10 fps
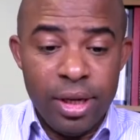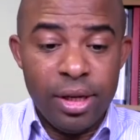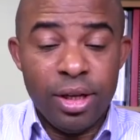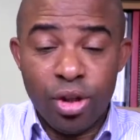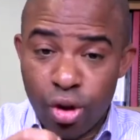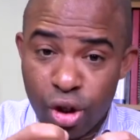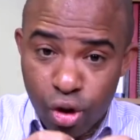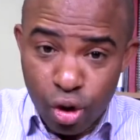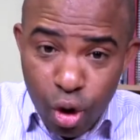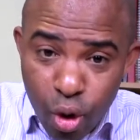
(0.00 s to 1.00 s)
is the
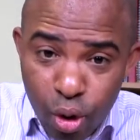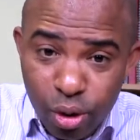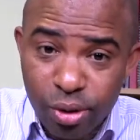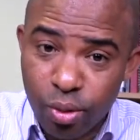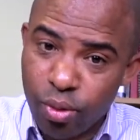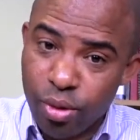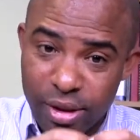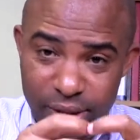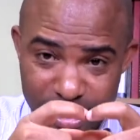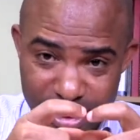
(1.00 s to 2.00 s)
stronghold
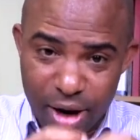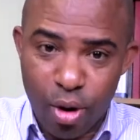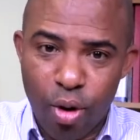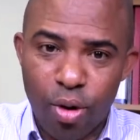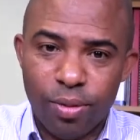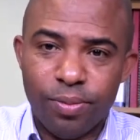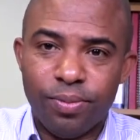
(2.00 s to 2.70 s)
is, is alcohol.